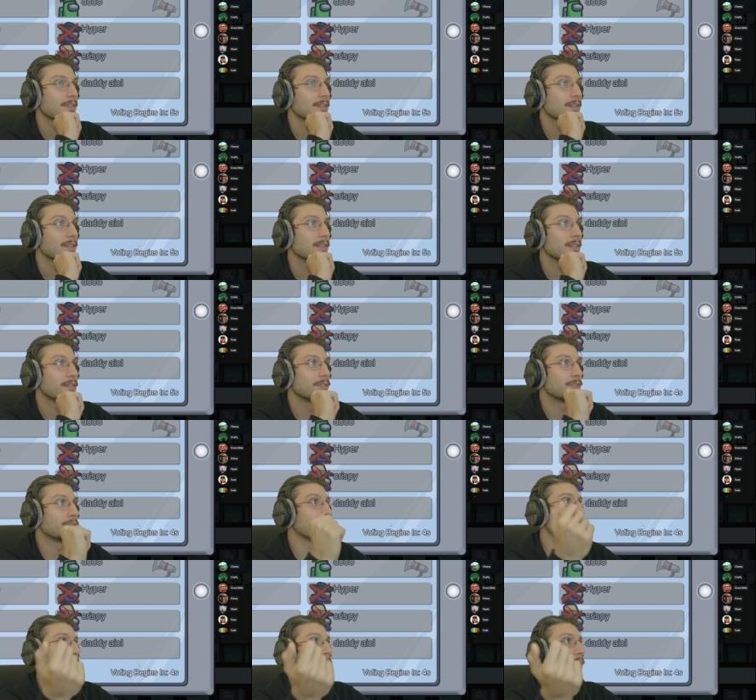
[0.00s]
pause,
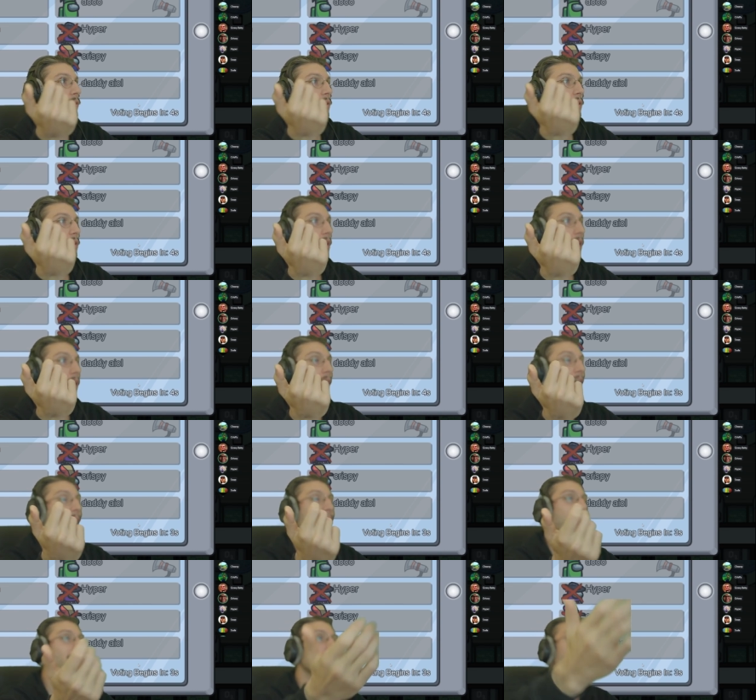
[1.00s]
pause, Dude. pause.
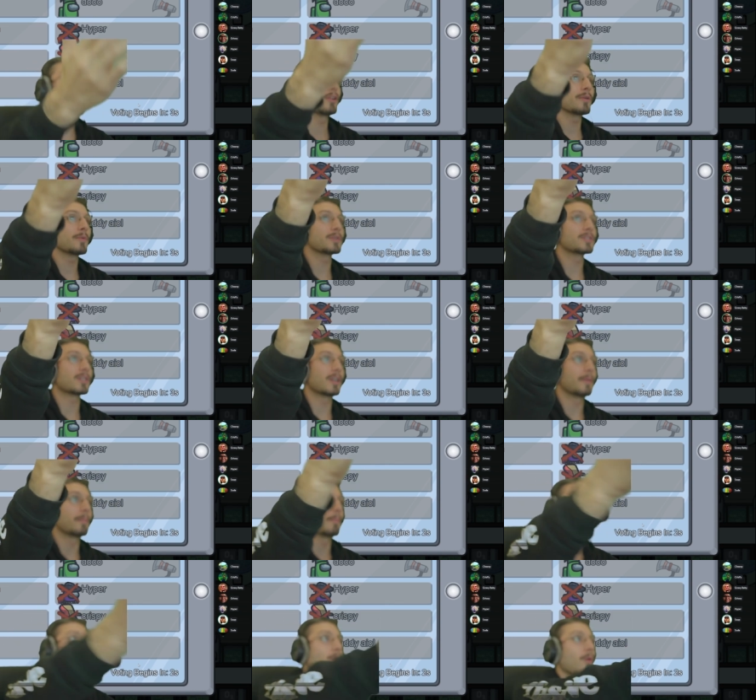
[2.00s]
I literally Damn. was,
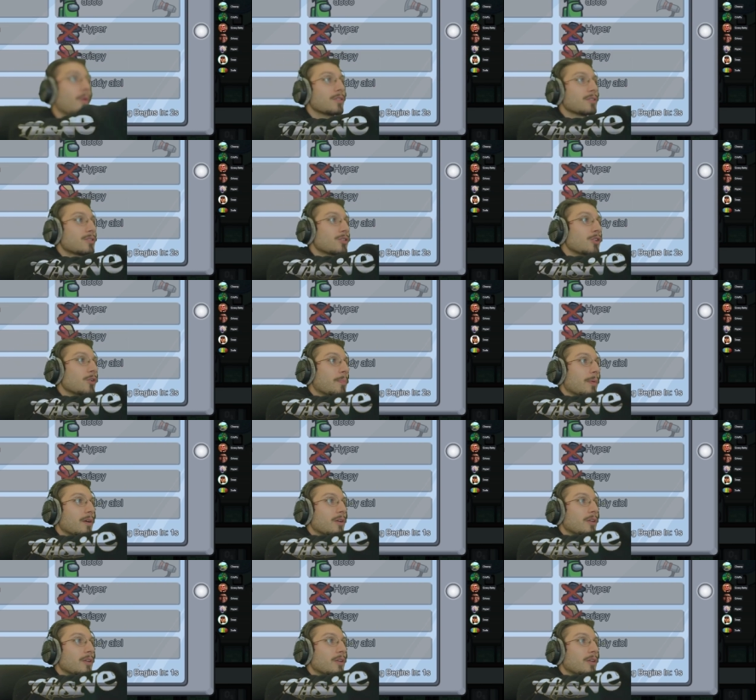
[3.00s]
bro, soup.